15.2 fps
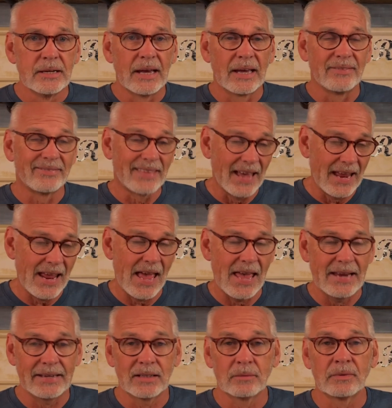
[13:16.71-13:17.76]
and they
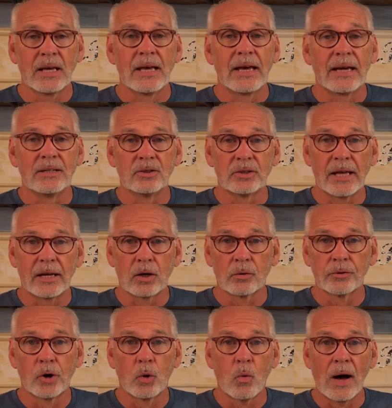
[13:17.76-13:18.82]
hate him, and they
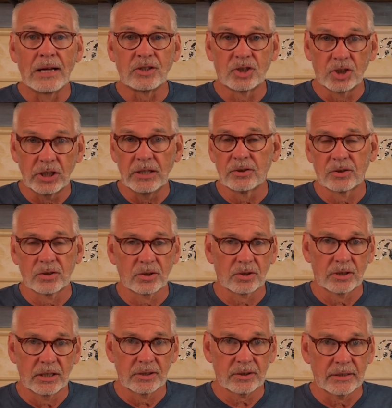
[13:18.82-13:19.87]
don't know why Jesus
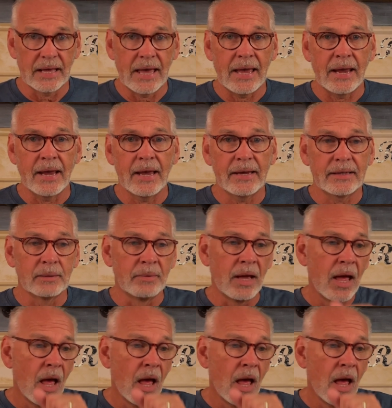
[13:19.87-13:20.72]
doesn't hate him.